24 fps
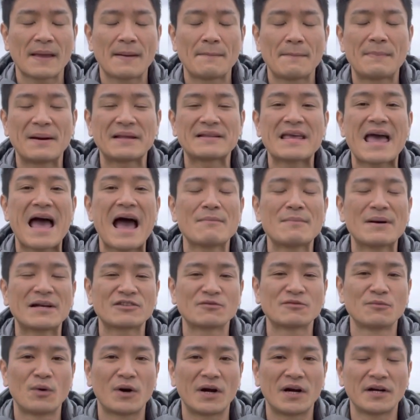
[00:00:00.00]
But how
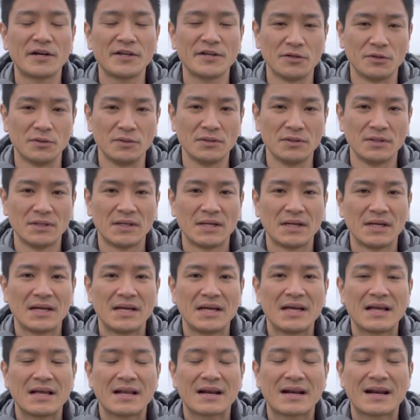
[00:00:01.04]
much more are you
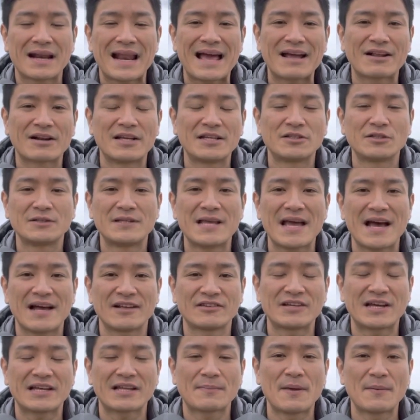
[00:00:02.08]
likely to
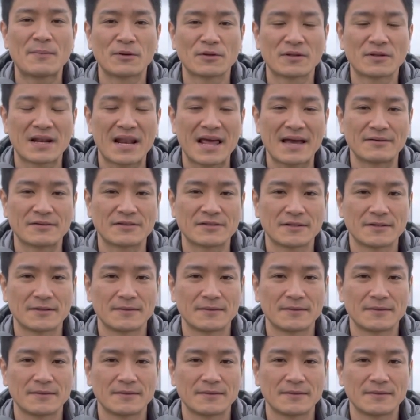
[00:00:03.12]
touch other people's lives?